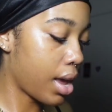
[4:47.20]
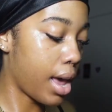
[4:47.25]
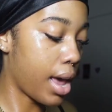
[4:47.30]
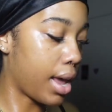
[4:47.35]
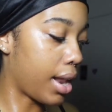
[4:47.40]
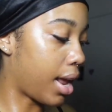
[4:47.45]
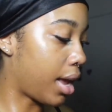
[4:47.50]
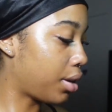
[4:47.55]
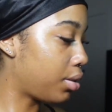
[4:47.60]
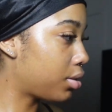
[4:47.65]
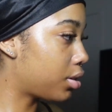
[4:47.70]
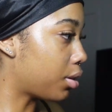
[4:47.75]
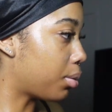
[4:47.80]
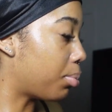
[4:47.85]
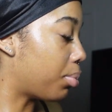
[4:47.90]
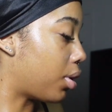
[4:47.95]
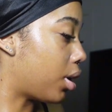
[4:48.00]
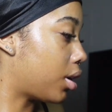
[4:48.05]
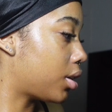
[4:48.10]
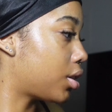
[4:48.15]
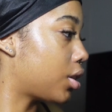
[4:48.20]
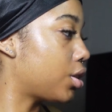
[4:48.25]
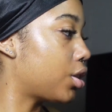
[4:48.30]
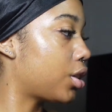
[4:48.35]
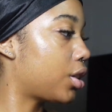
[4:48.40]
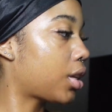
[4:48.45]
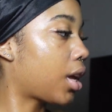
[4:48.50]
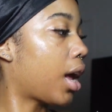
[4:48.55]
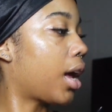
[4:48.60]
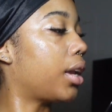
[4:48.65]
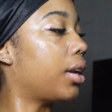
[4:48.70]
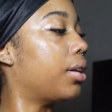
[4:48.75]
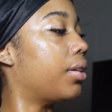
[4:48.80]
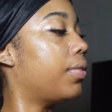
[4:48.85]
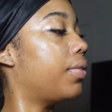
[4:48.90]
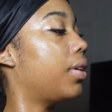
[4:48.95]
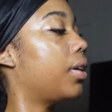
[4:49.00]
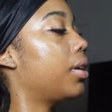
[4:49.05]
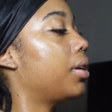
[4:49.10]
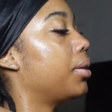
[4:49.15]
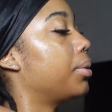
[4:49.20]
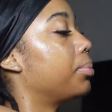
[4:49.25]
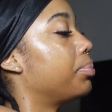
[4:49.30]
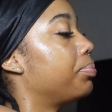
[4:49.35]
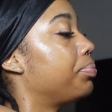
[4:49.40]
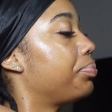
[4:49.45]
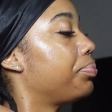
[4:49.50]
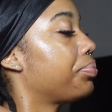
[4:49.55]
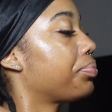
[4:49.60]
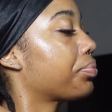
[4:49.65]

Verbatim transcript: And I use a brush to just kind of... Um,